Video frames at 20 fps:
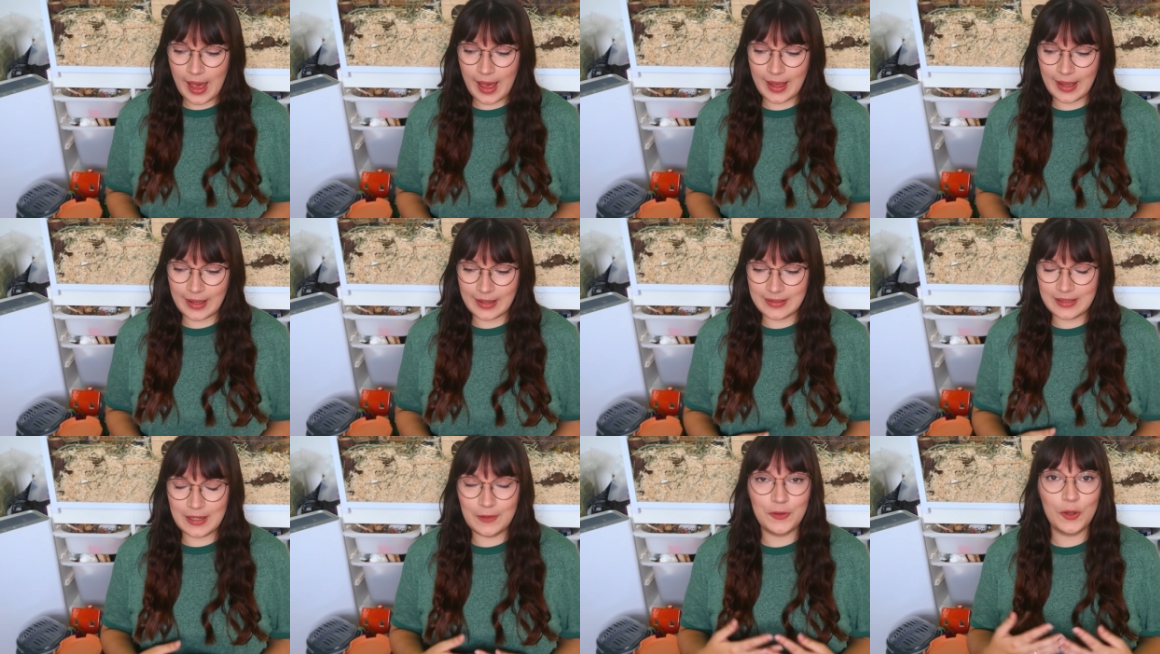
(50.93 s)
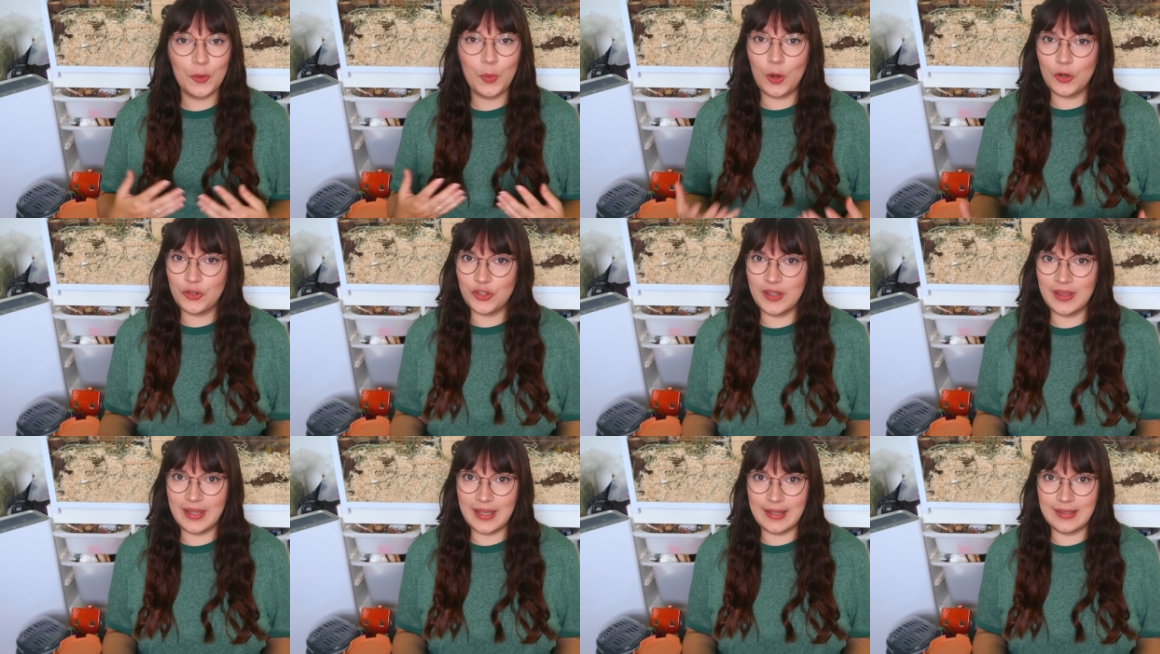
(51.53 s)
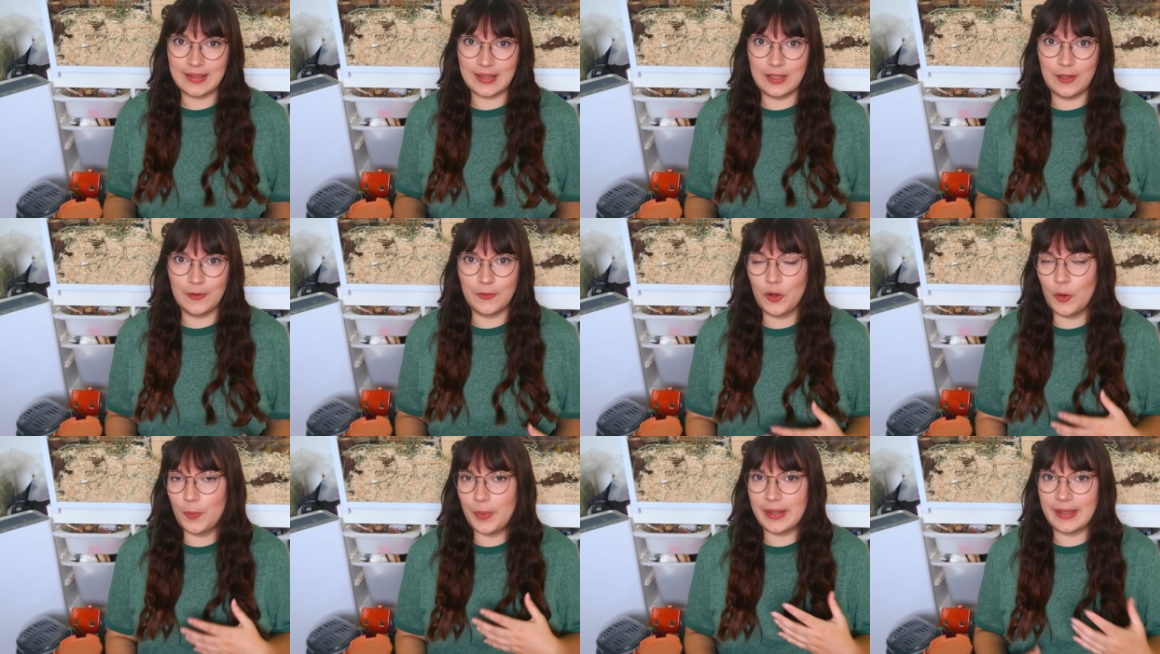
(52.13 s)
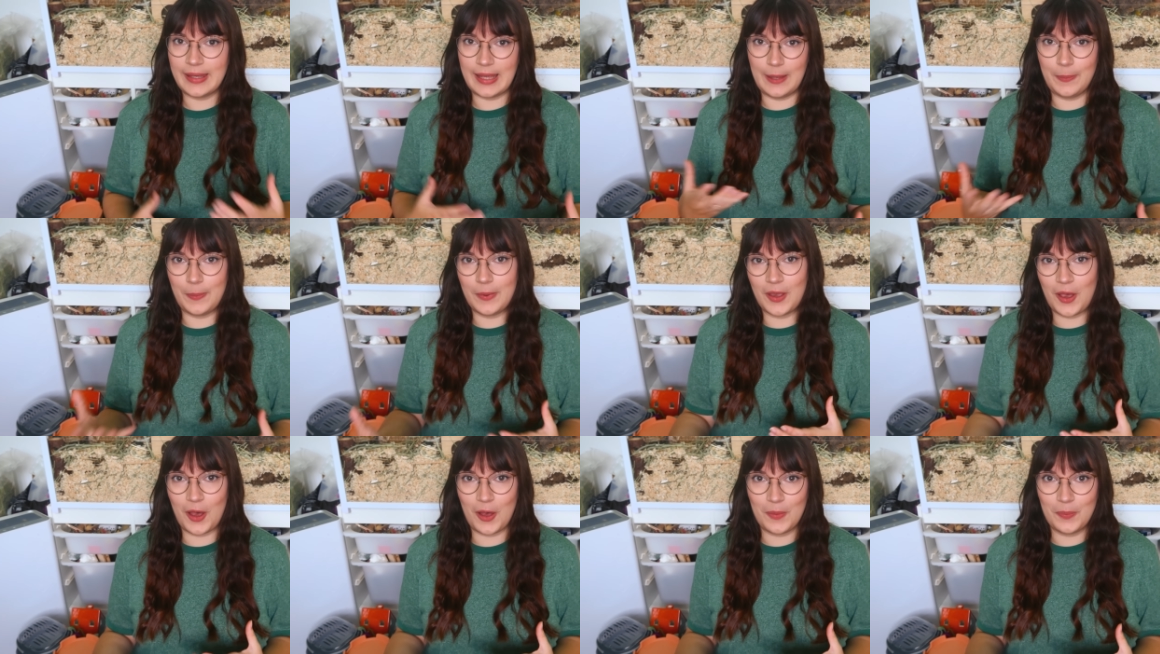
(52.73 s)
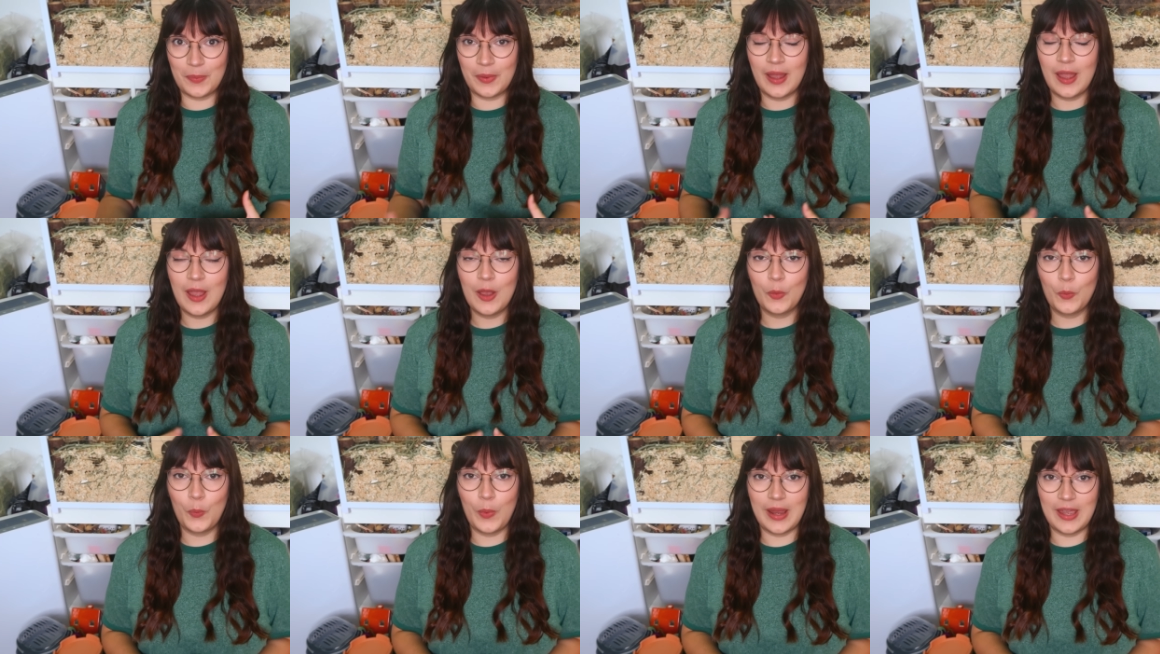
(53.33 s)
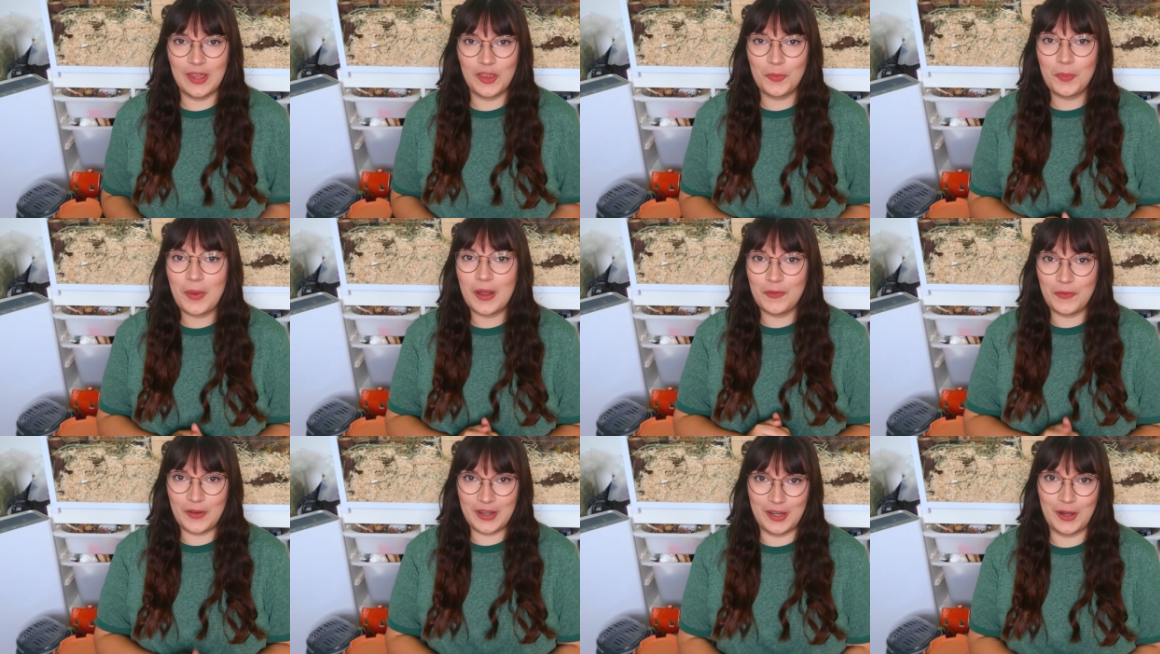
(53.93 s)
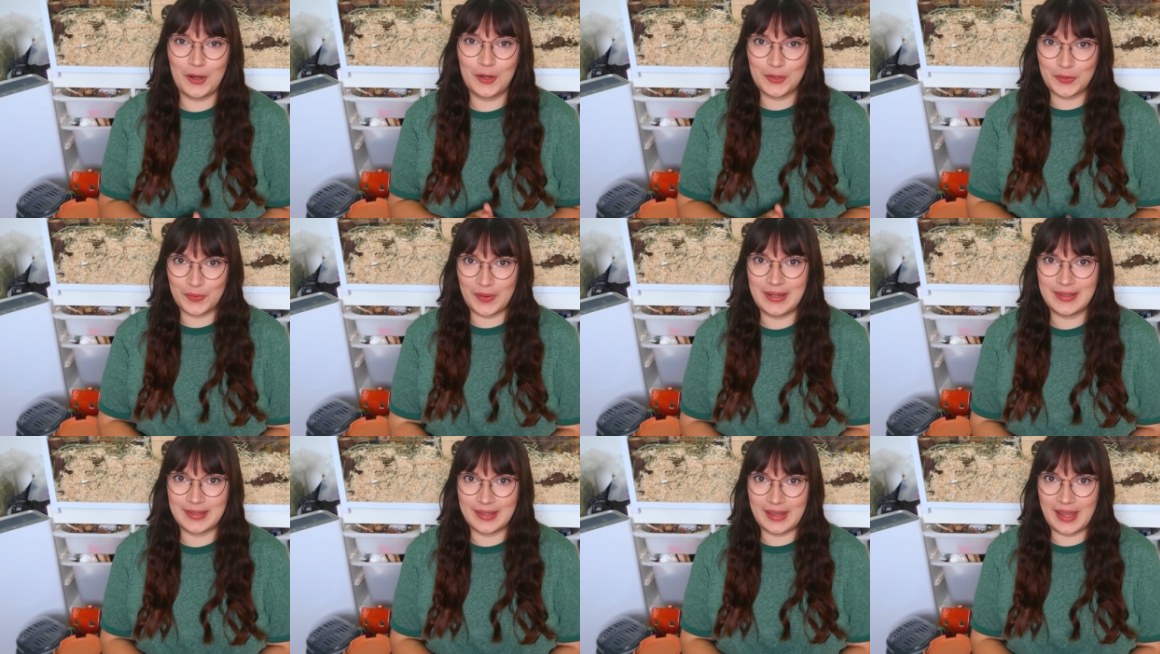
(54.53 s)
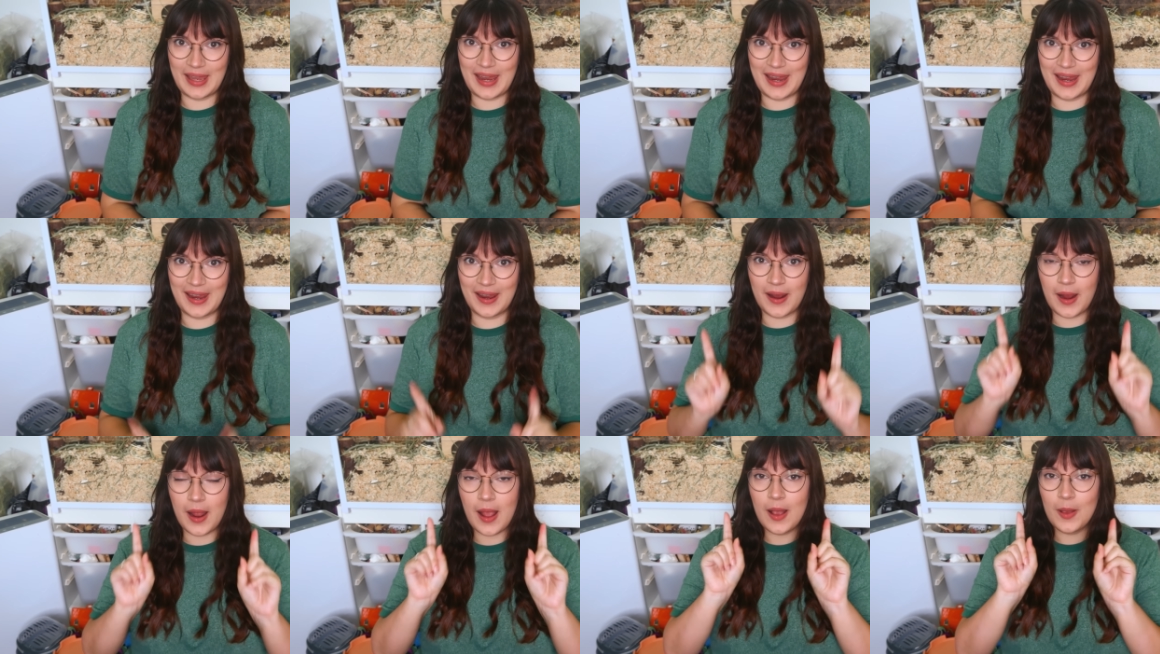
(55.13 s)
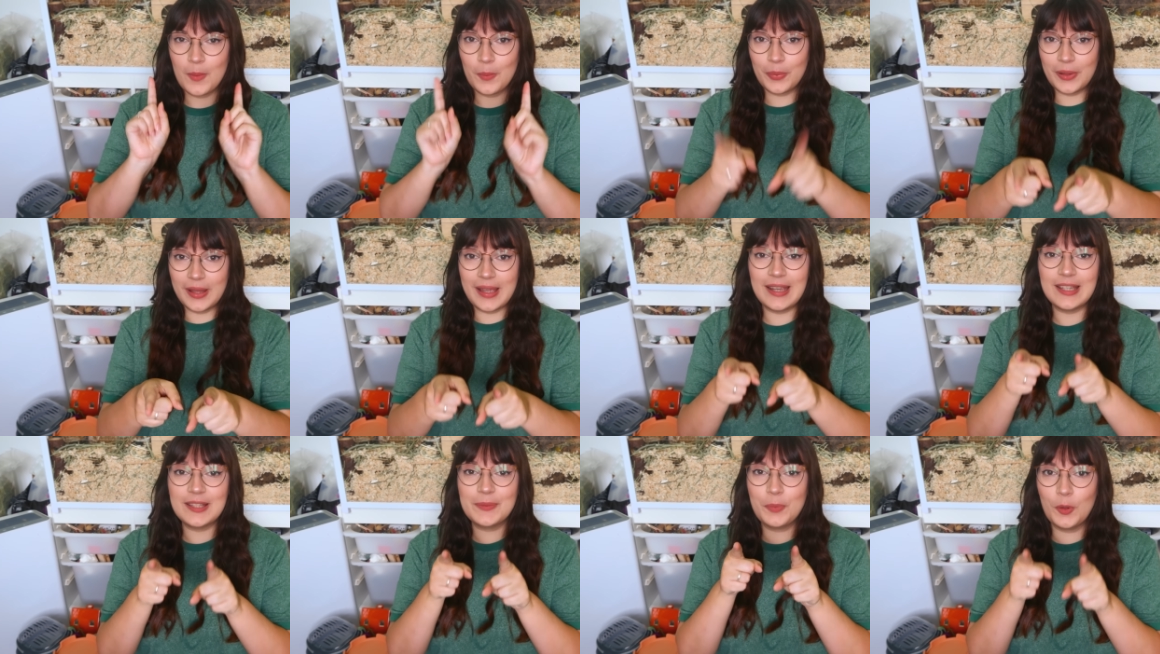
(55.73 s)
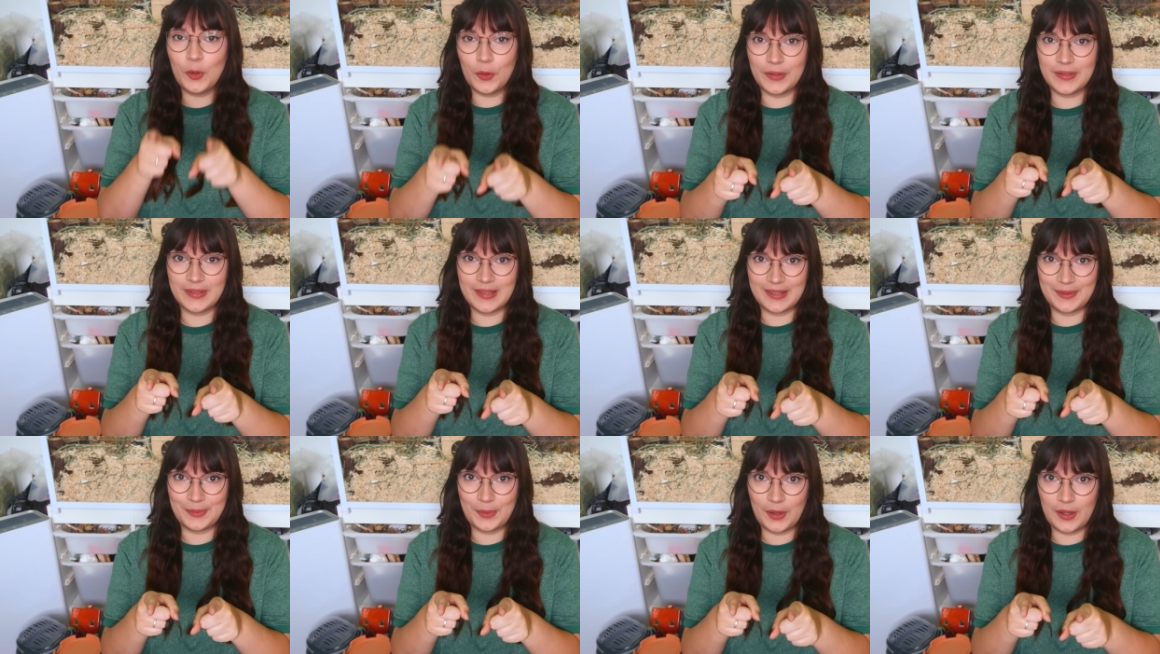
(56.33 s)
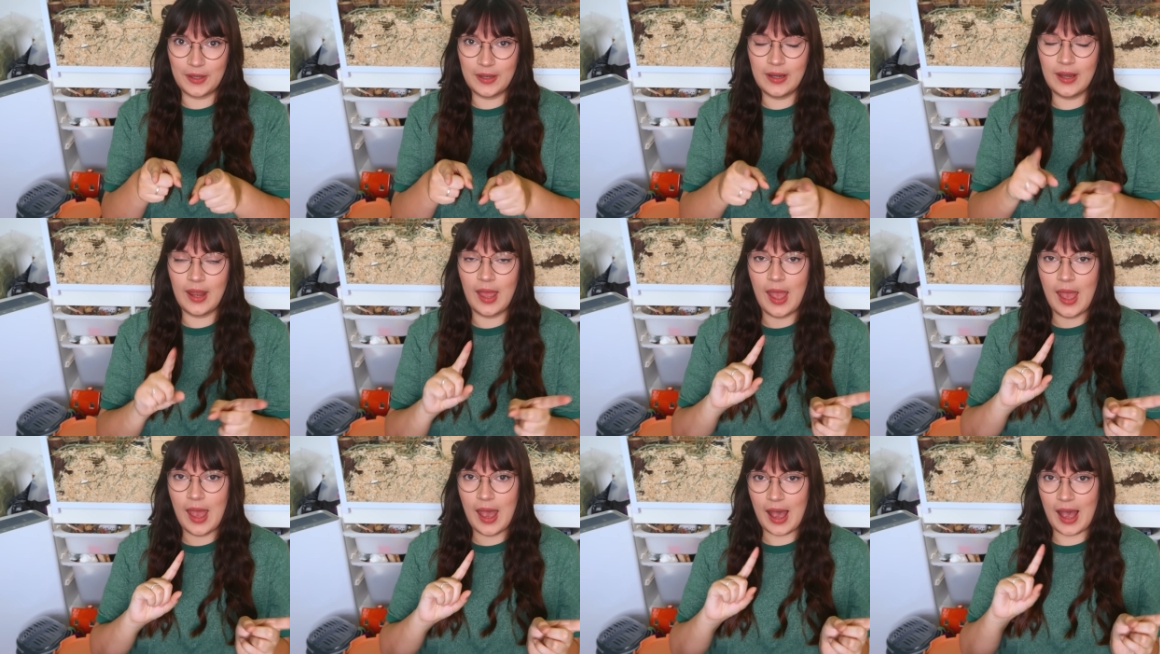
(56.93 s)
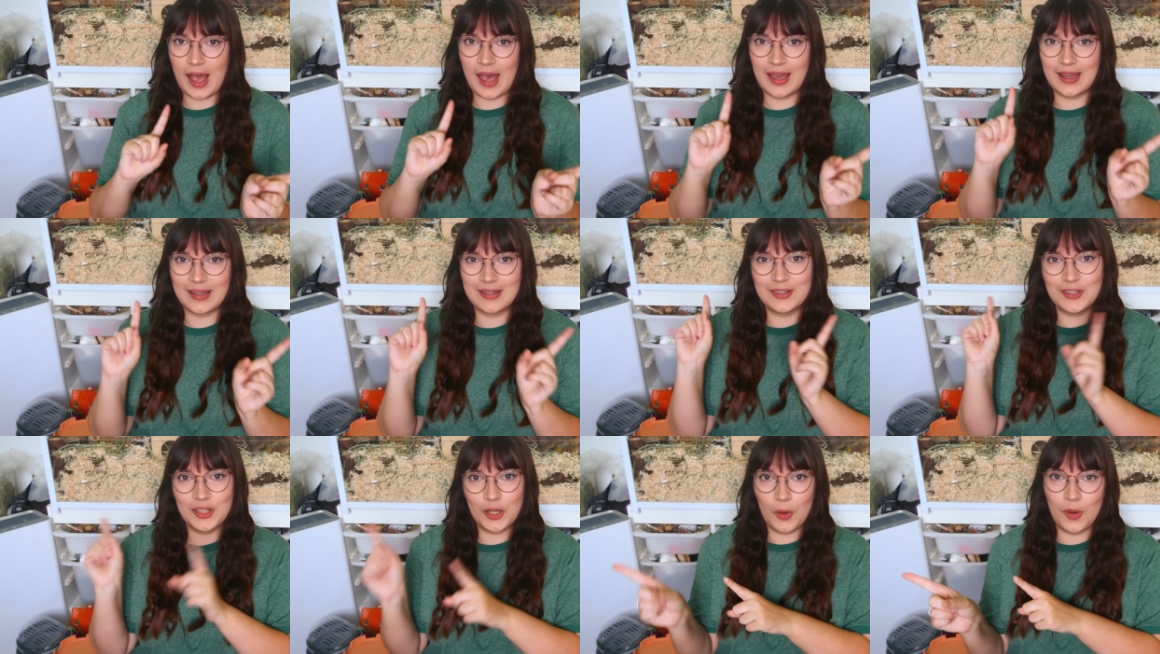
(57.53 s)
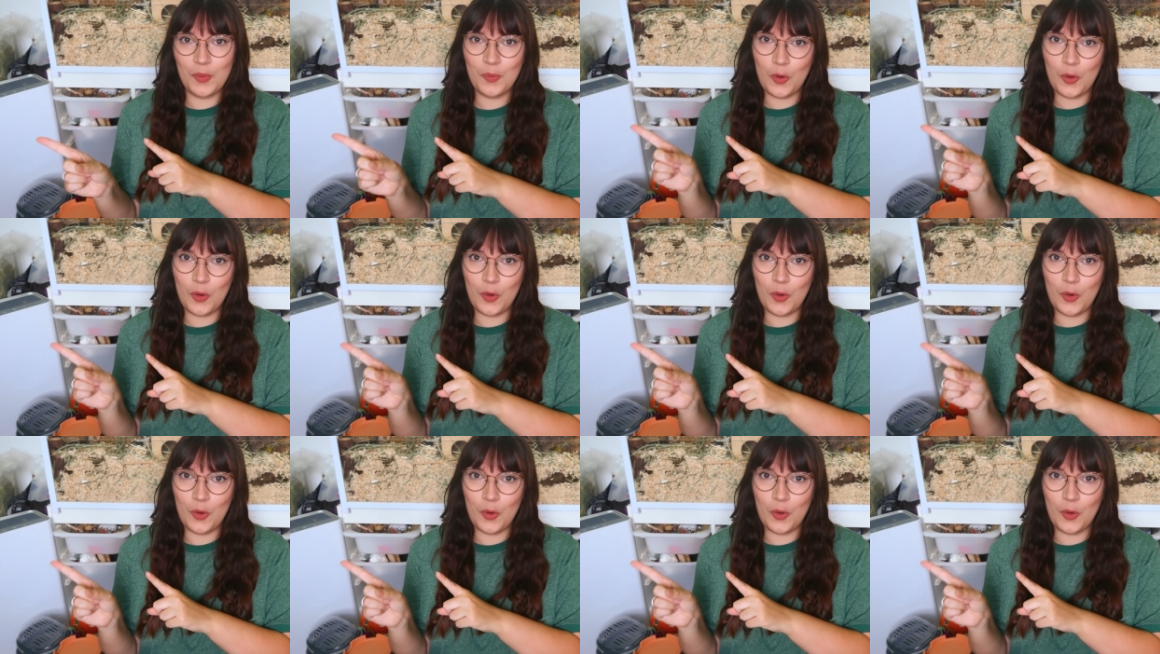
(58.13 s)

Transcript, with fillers: And if you're watching this and you've not been keeping up with my videos recently, please pause this one and go